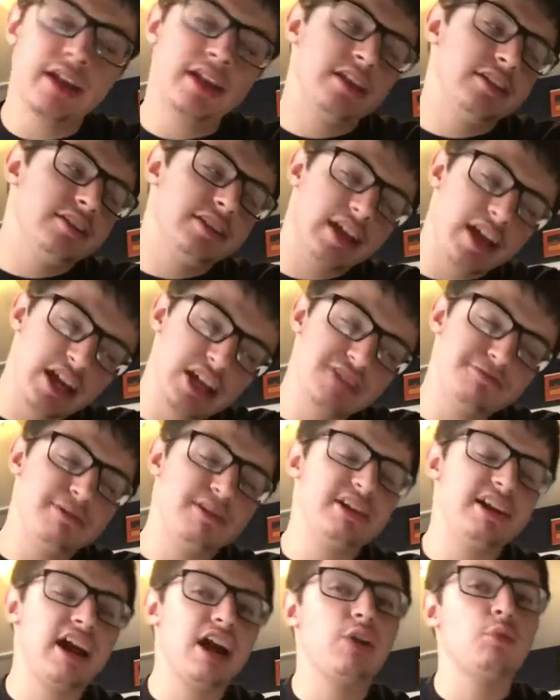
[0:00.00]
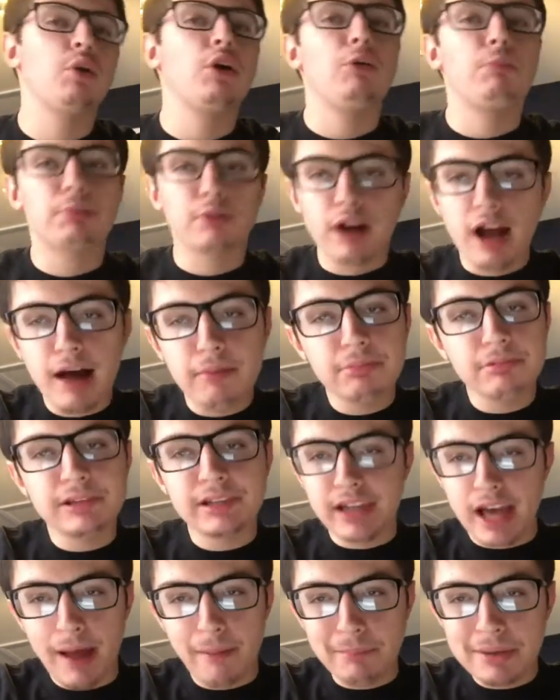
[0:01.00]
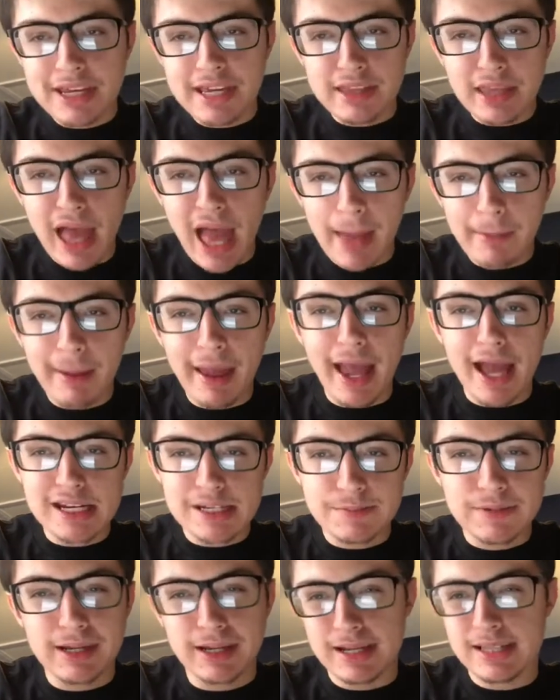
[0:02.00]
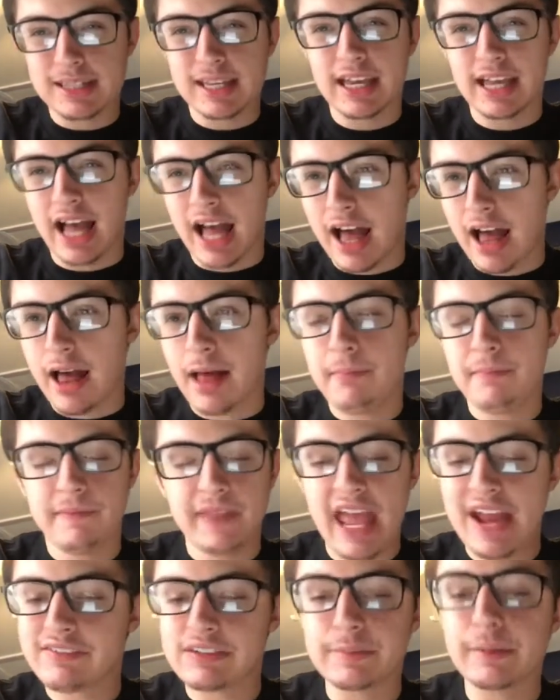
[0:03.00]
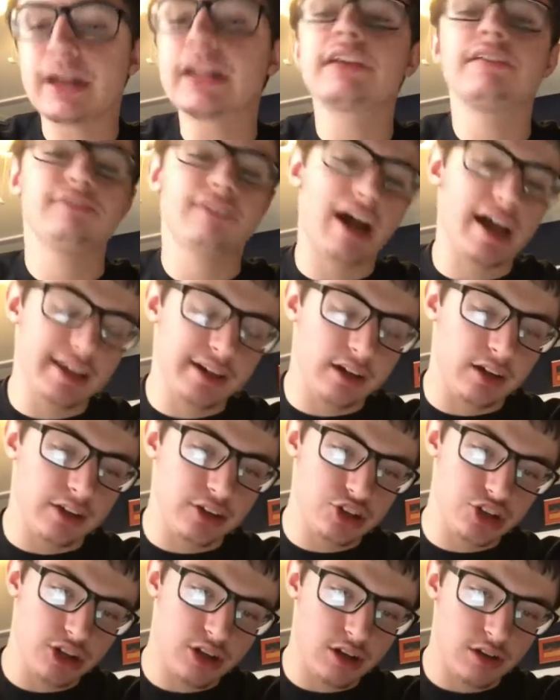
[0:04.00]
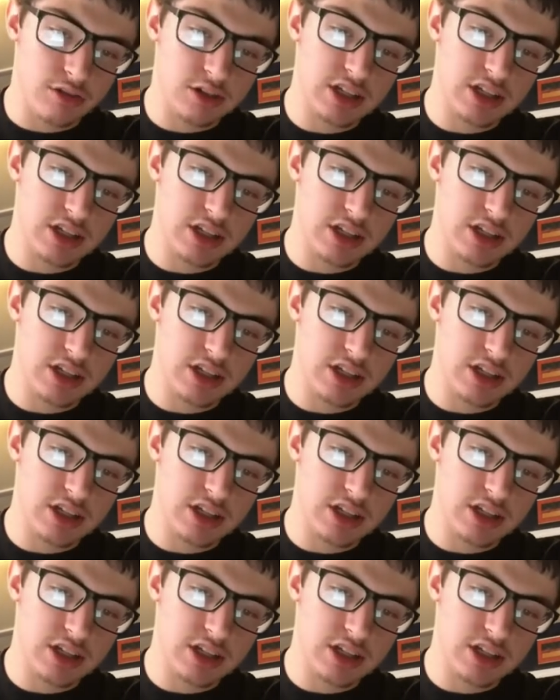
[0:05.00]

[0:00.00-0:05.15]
the Undisputed Era will probably not be in that match because they got everybody fighting on the show.